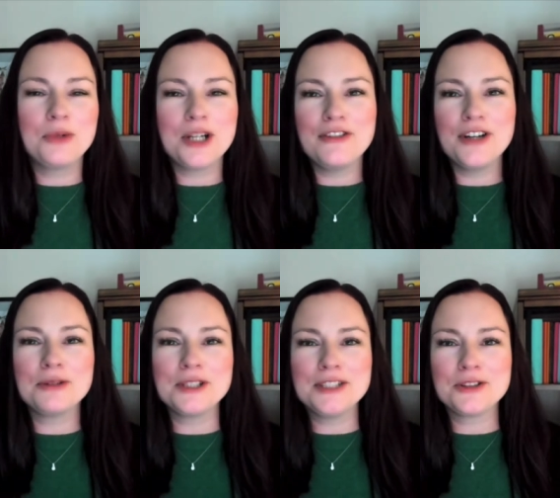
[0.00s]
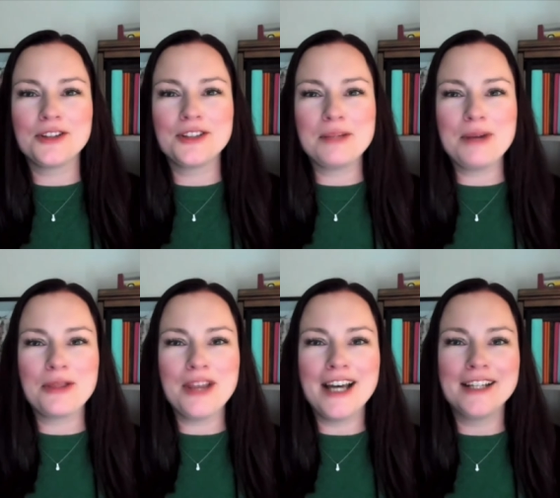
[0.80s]
And what I find really
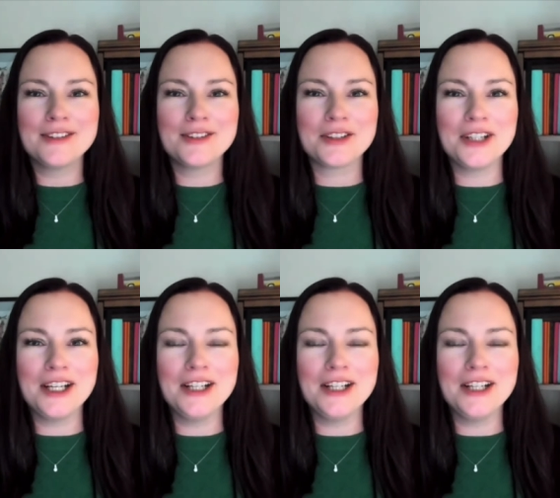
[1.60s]
interesting about that is